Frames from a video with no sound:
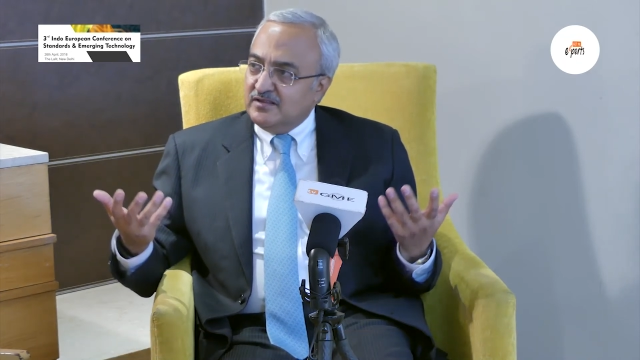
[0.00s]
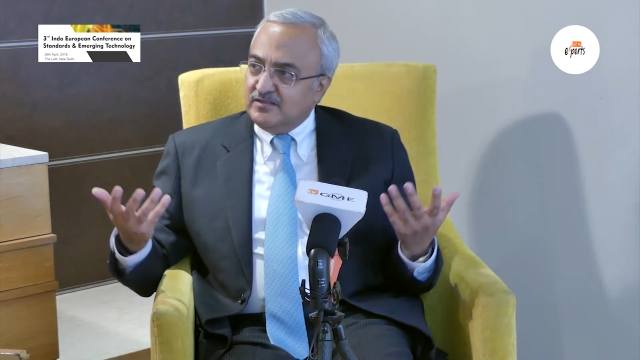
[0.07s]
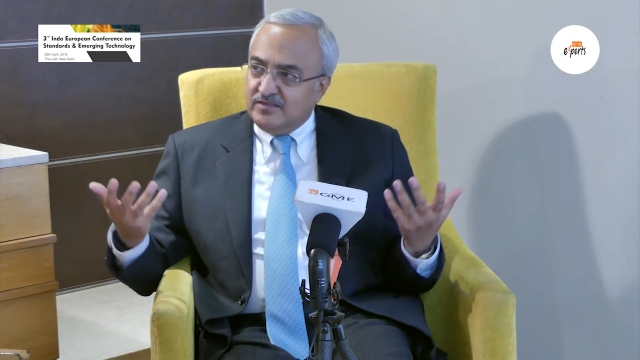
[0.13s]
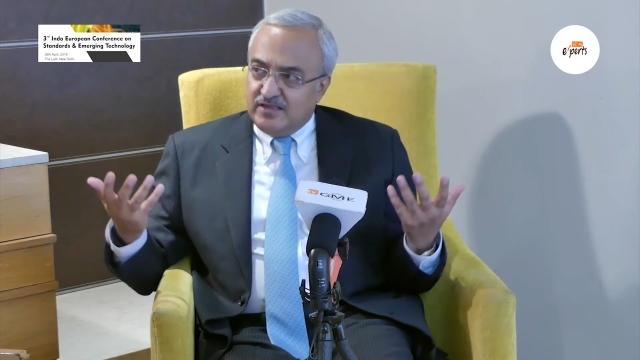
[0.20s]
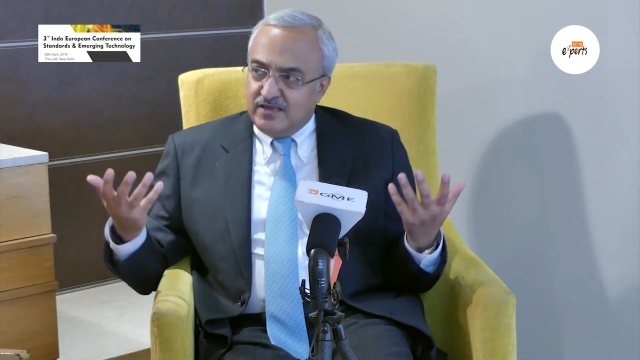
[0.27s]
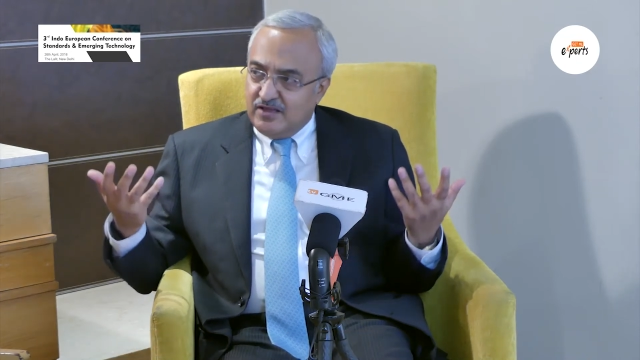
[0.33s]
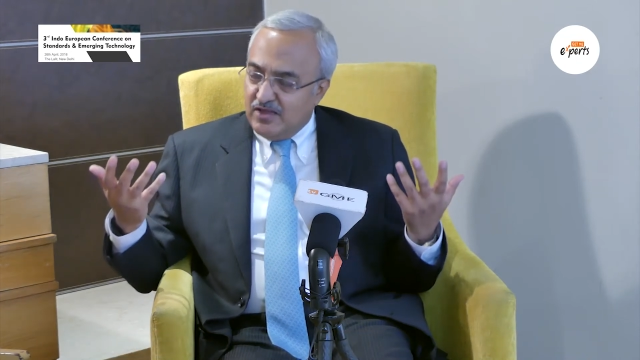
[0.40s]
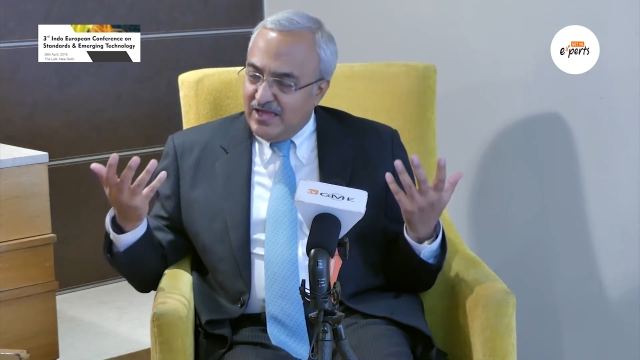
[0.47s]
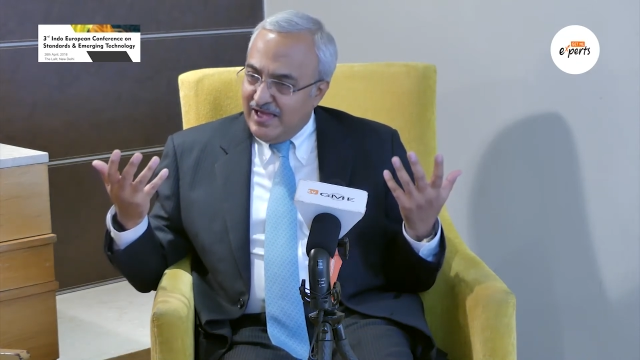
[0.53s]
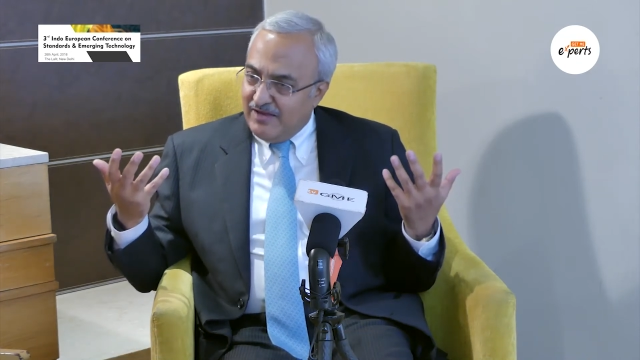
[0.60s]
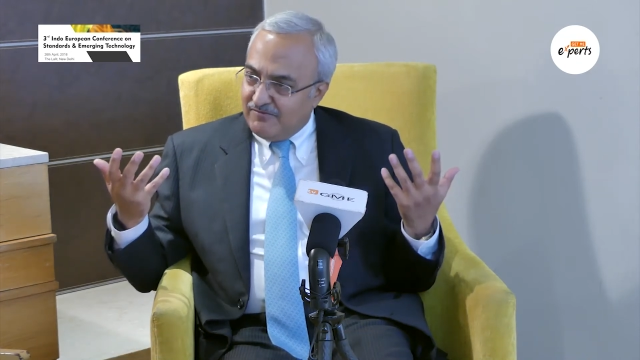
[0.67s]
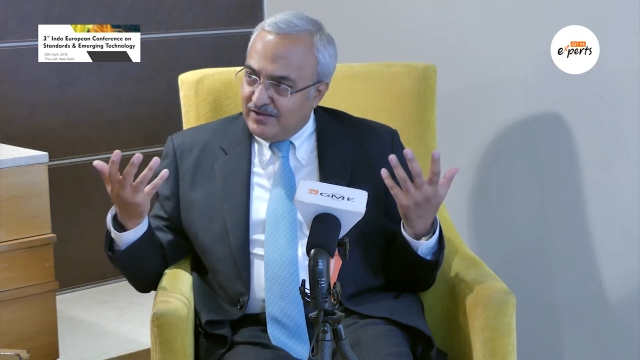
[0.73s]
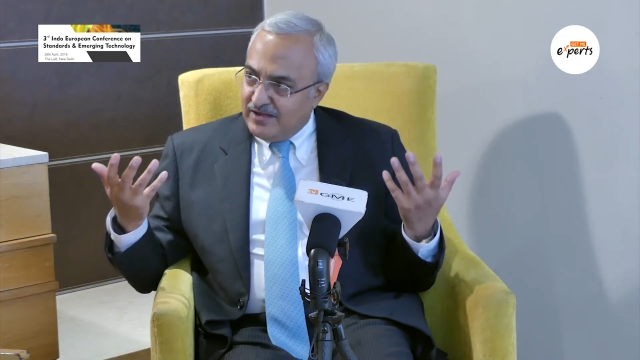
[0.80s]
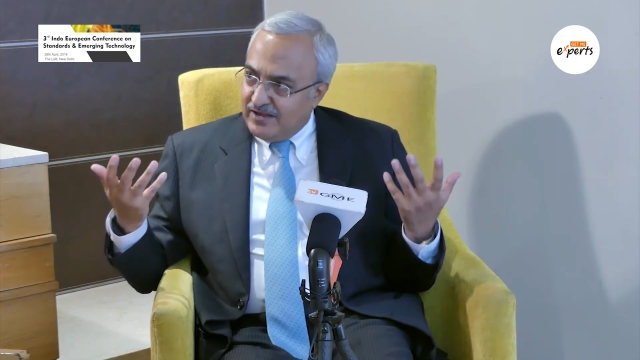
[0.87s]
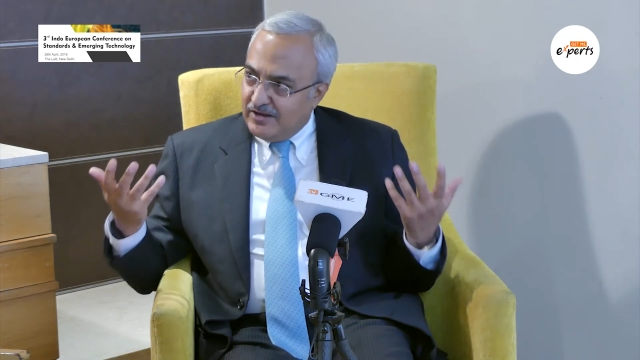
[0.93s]
they
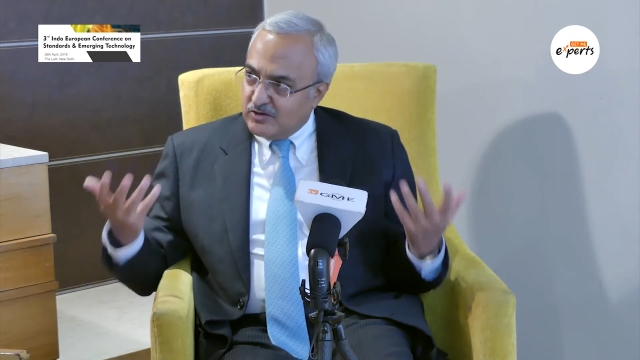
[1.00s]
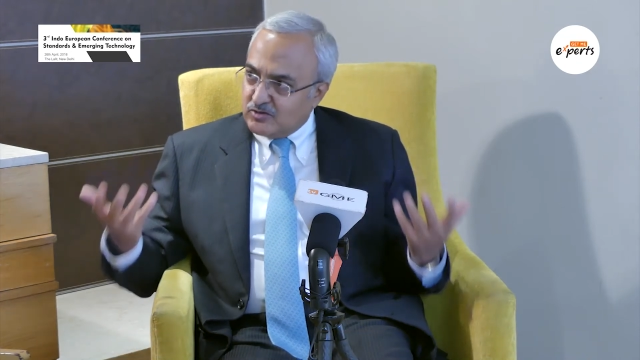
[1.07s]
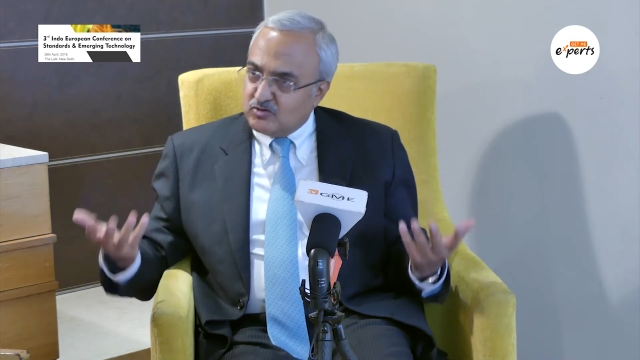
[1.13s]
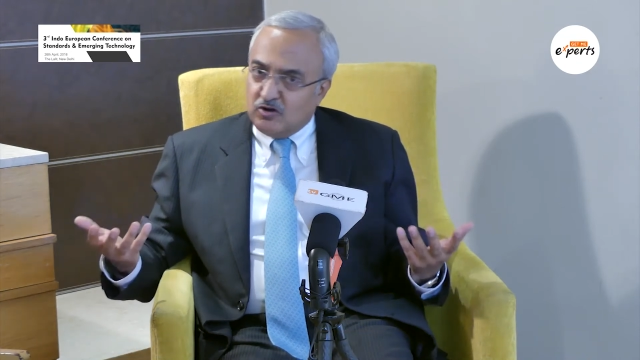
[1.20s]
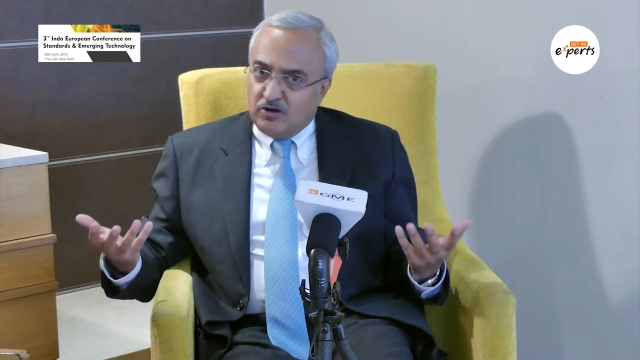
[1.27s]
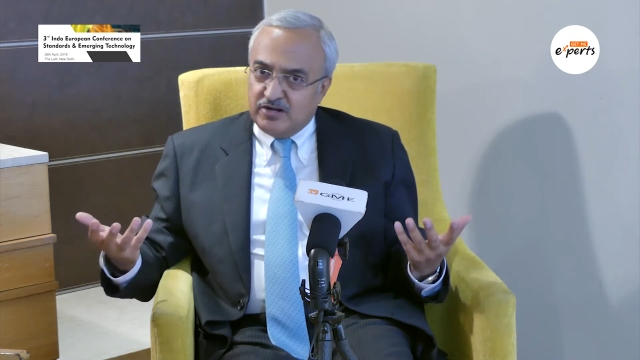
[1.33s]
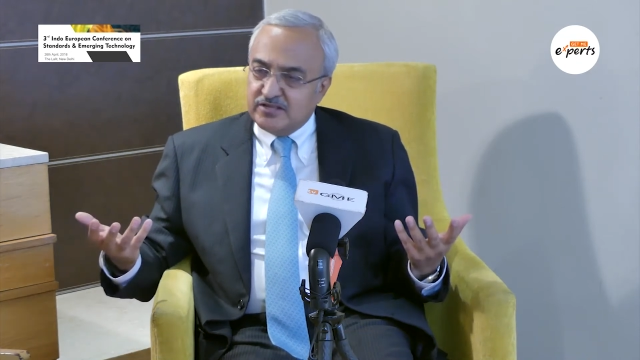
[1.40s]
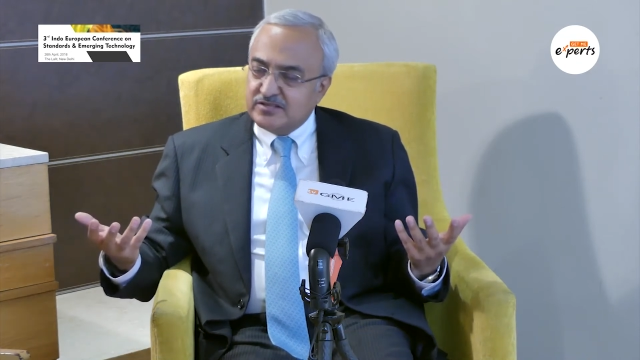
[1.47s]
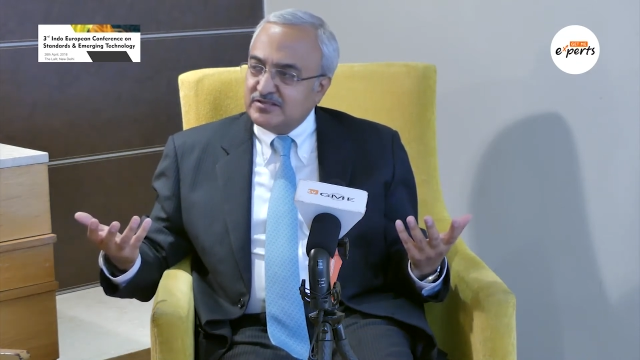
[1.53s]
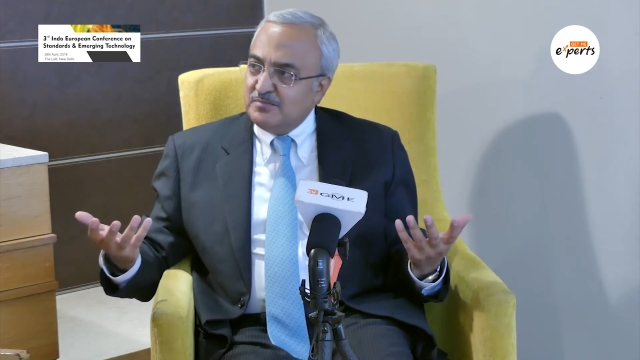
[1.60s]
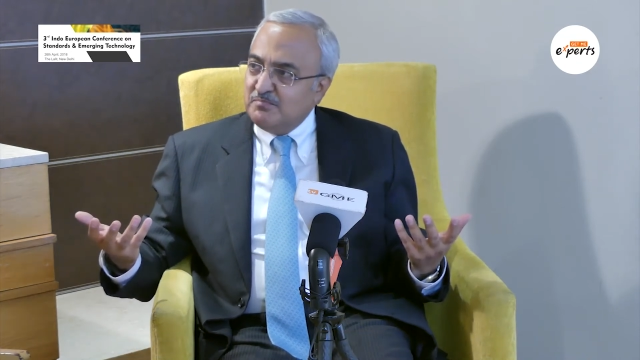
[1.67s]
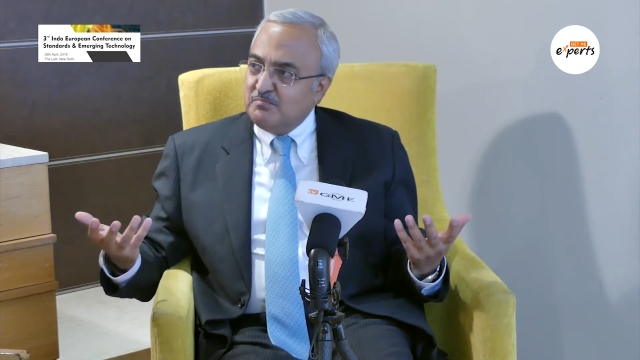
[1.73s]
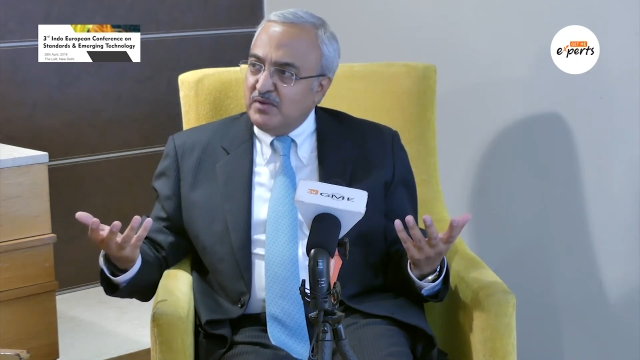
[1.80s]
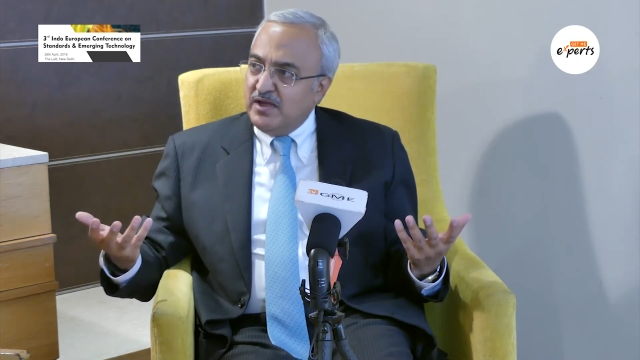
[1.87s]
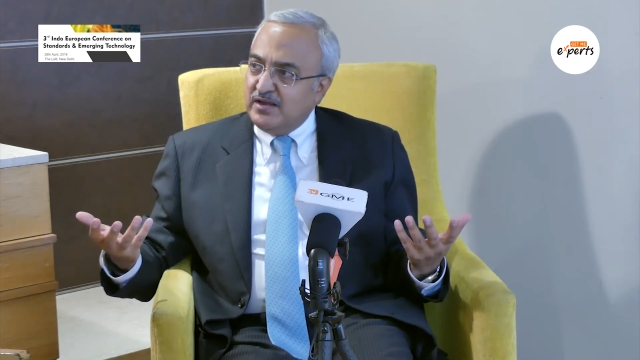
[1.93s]
have electronics
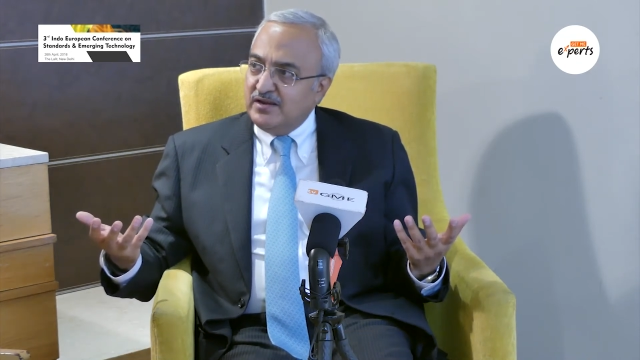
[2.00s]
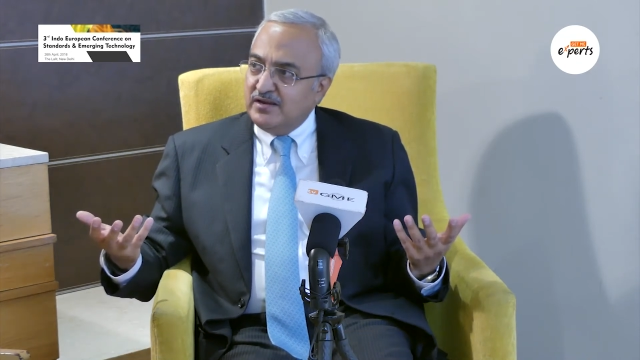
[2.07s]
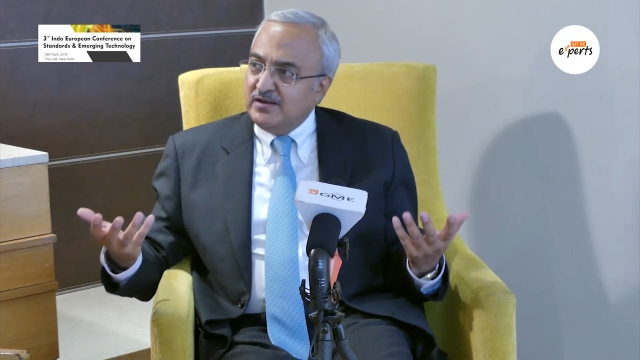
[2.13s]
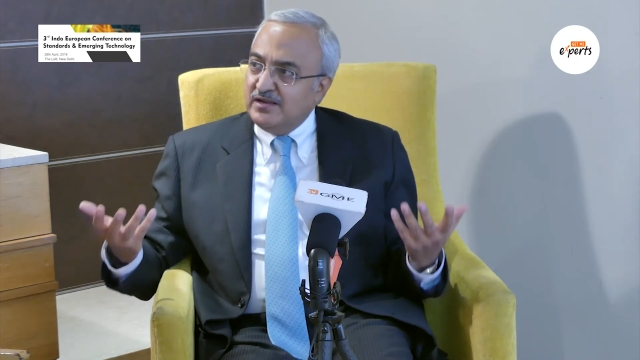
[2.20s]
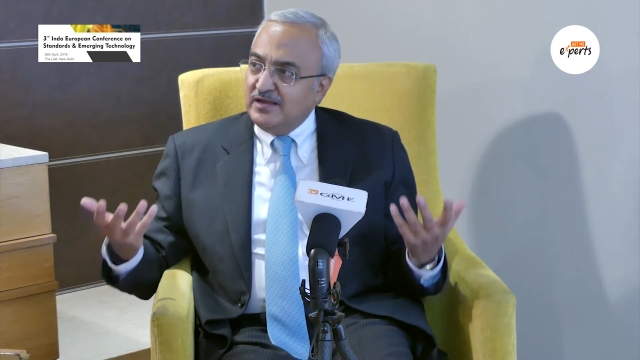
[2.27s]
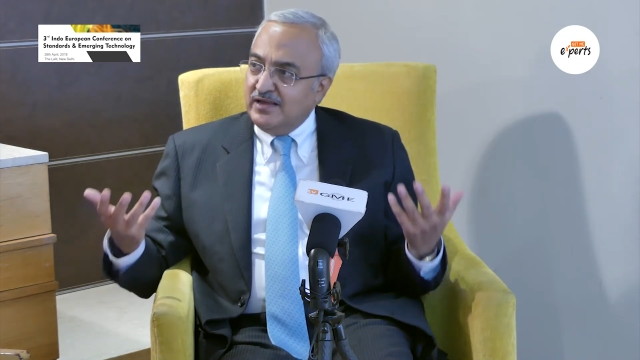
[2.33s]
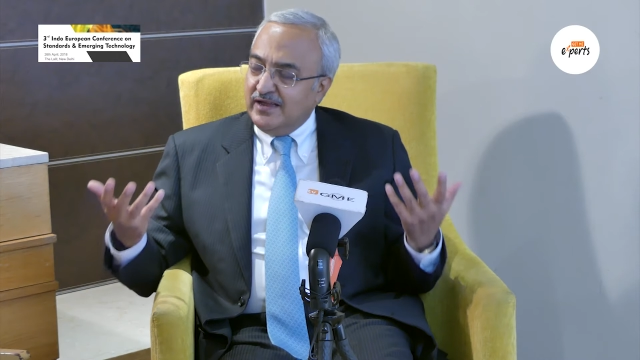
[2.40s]
embedded